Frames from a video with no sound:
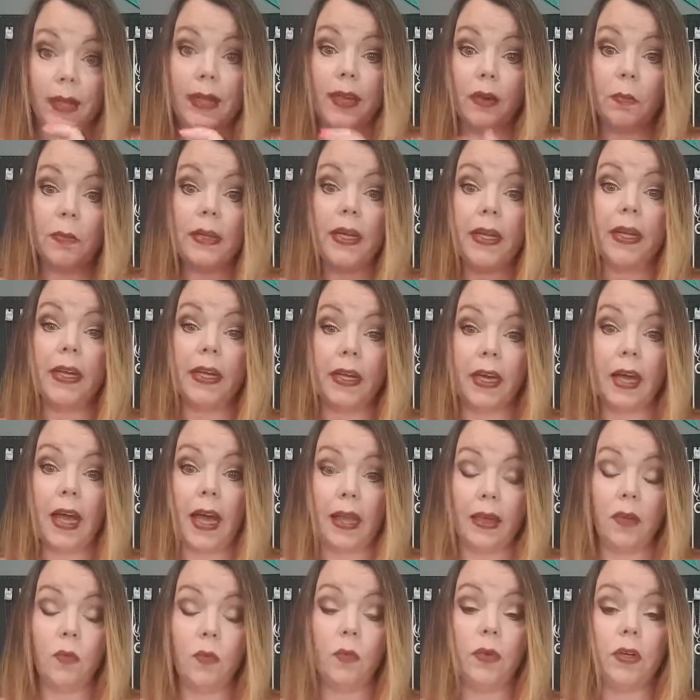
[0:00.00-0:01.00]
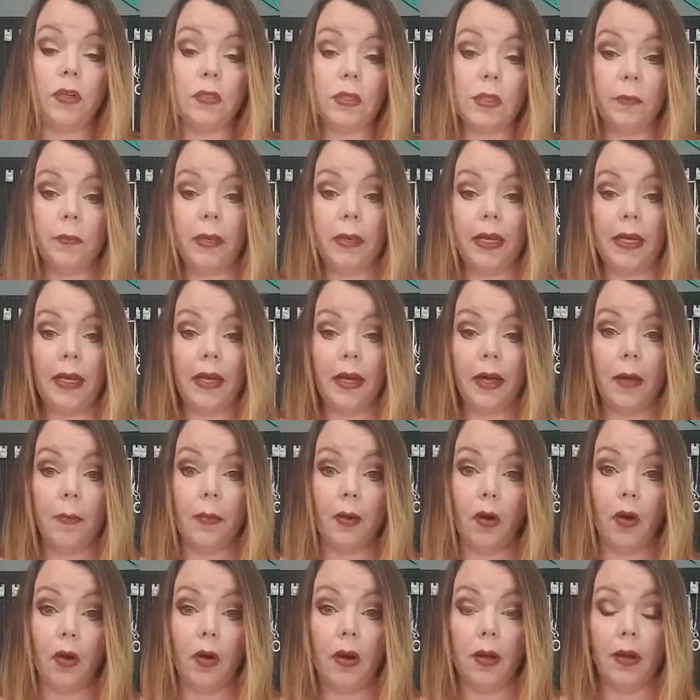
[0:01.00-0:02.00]
It will be up
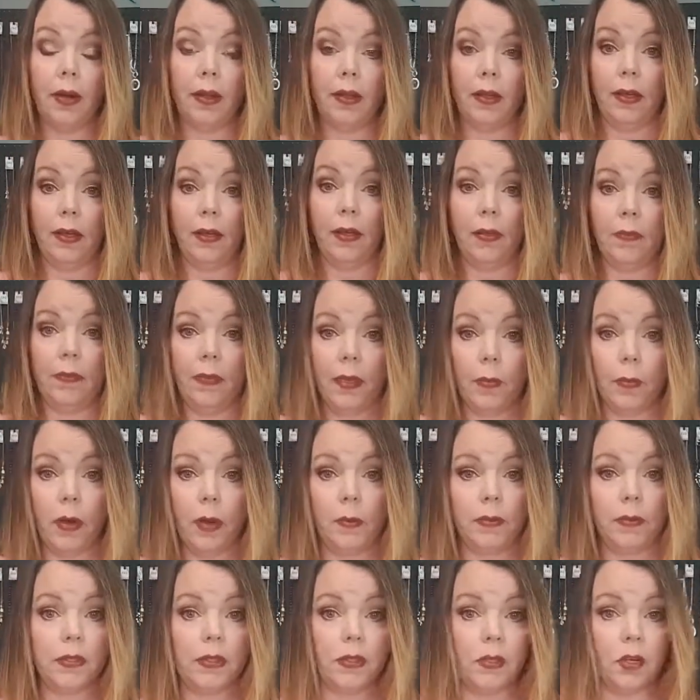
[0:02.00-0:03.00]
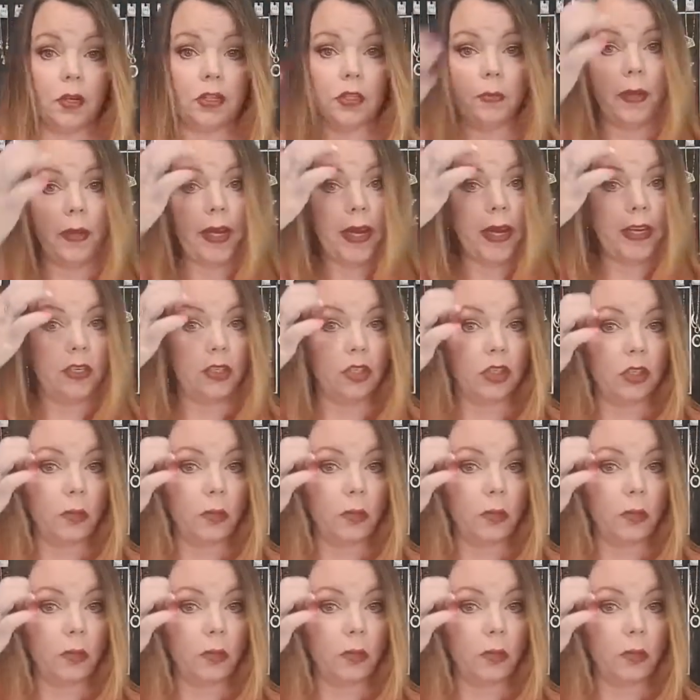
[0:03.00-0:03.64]
on the Papa Stars page,